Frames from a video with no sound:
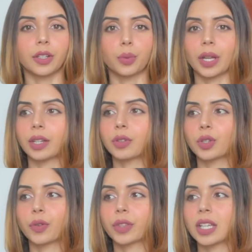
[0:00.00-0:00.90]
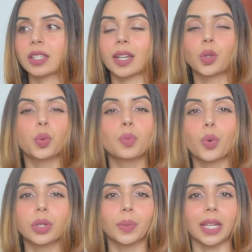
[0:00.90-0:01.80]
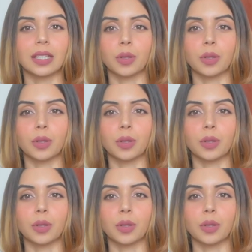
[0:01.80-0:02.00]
getting rid of things that don't motivate you,